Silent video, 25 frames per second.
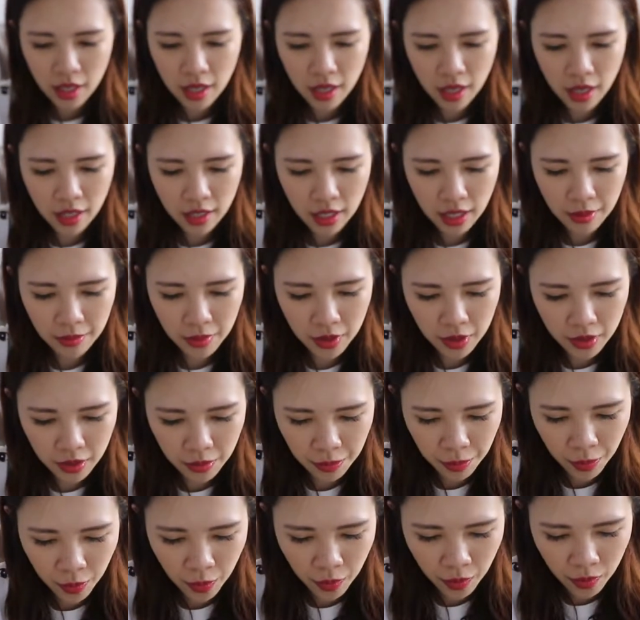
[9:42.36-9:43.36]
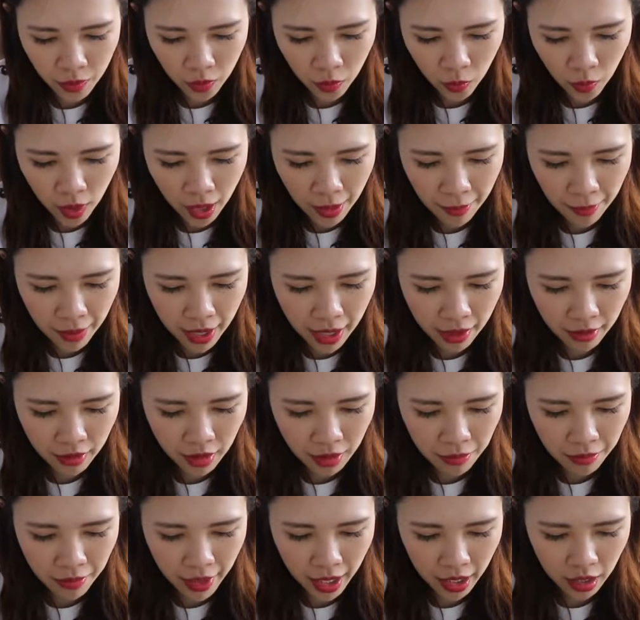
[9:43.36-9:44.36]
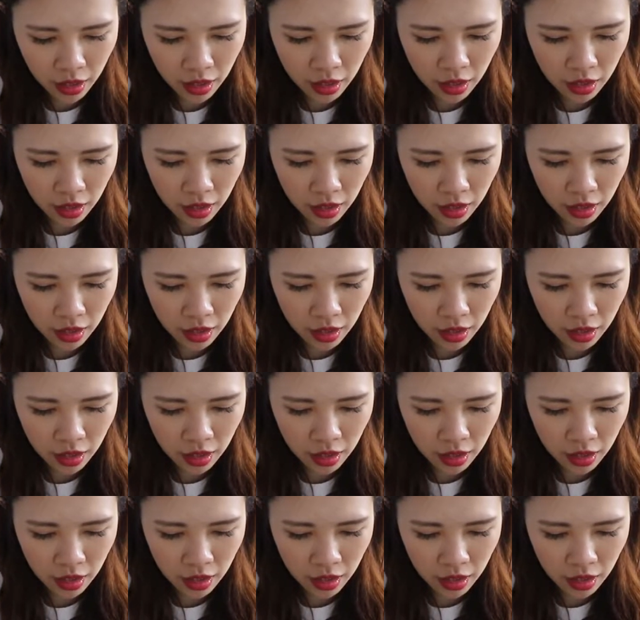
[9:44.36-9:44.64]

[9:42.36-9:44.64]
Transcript: and I'm going to pour the white powder back